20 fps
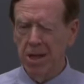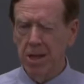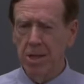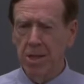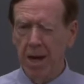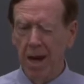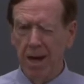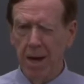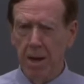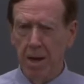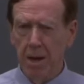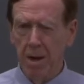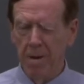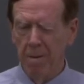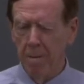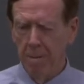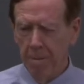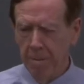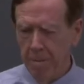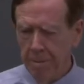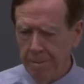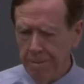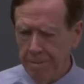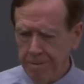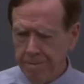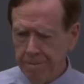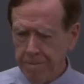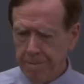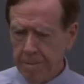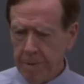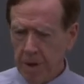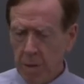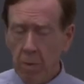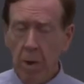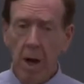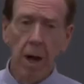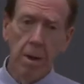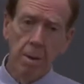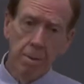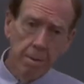excited.
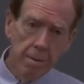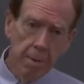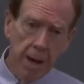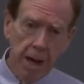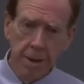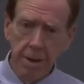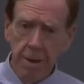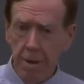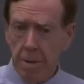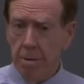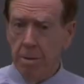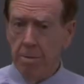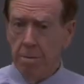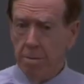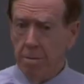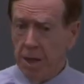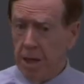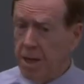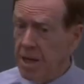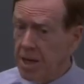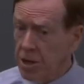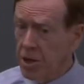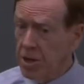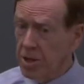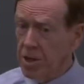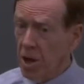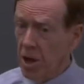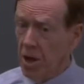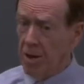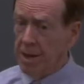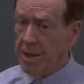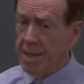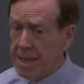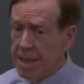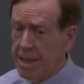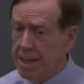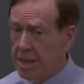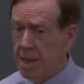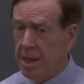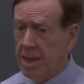Well, mathematicians are
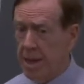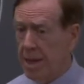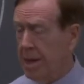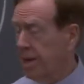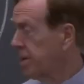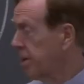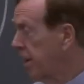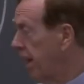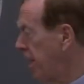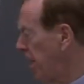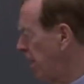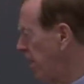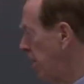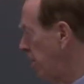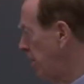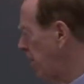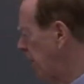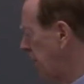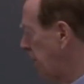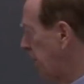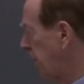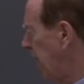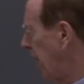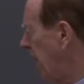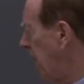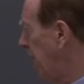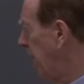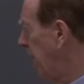easily excited, you could say.